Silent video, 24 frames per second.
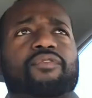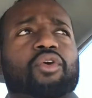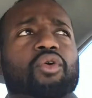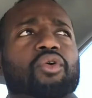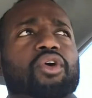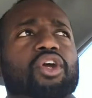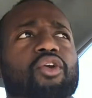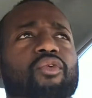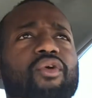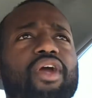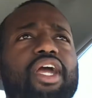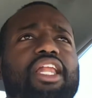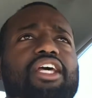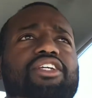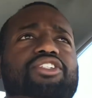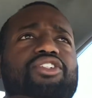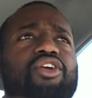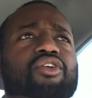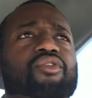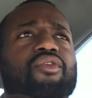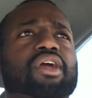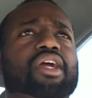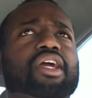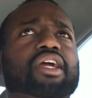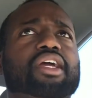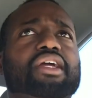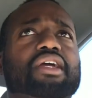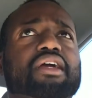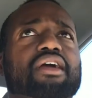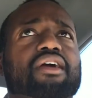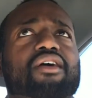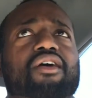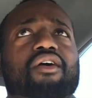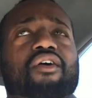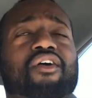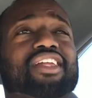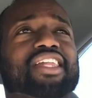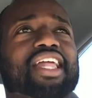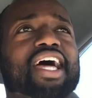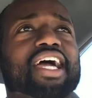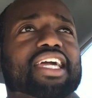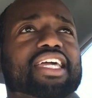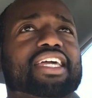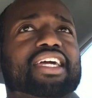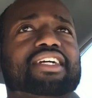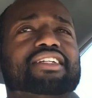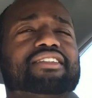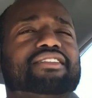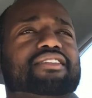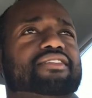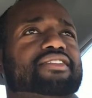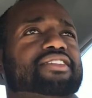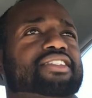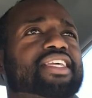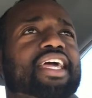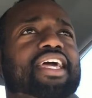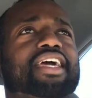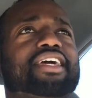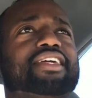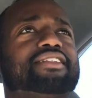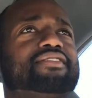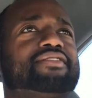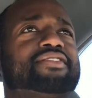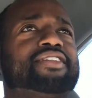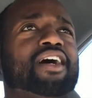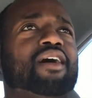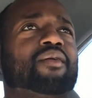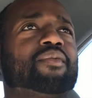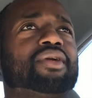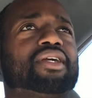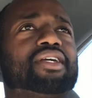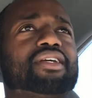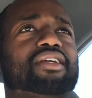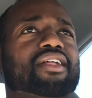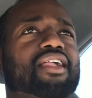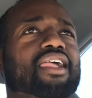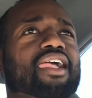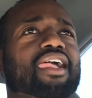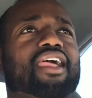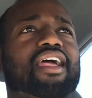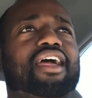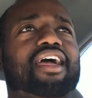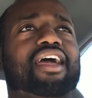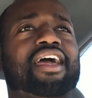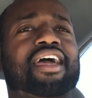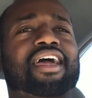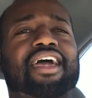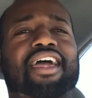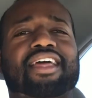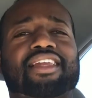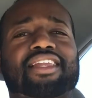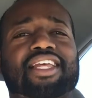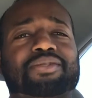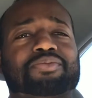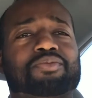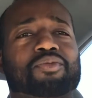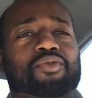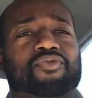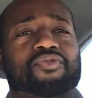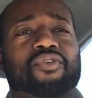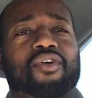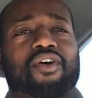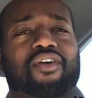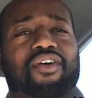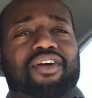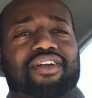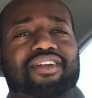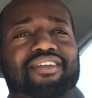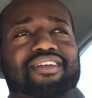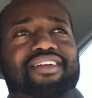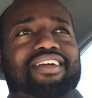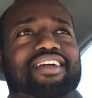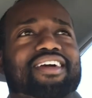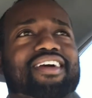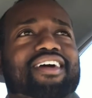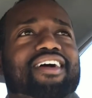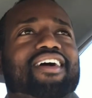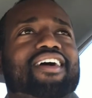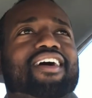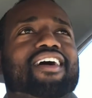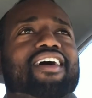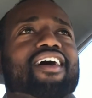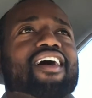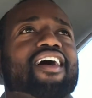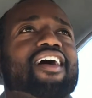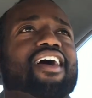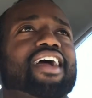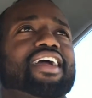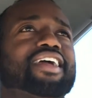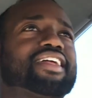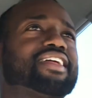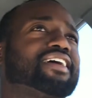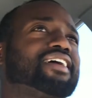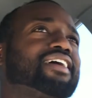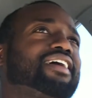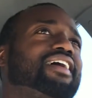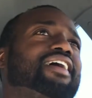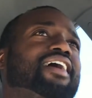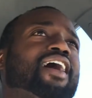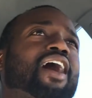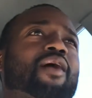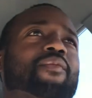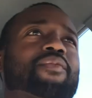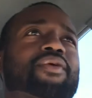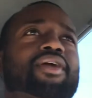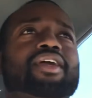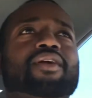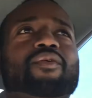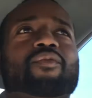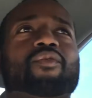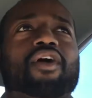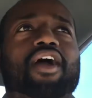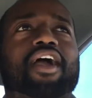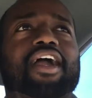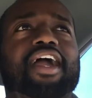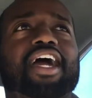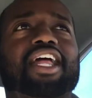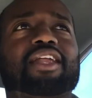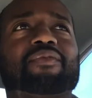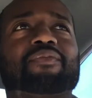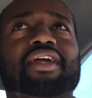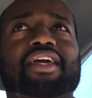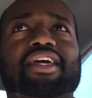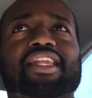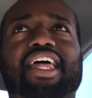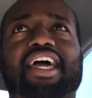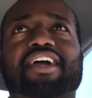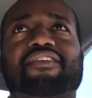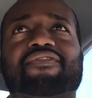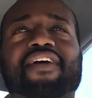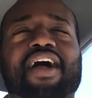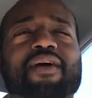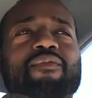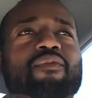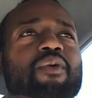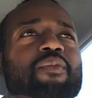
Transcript: you agree, disagree, or like it, say it, tell me, and let's move forward. All right, I'll be where I got to be in like 5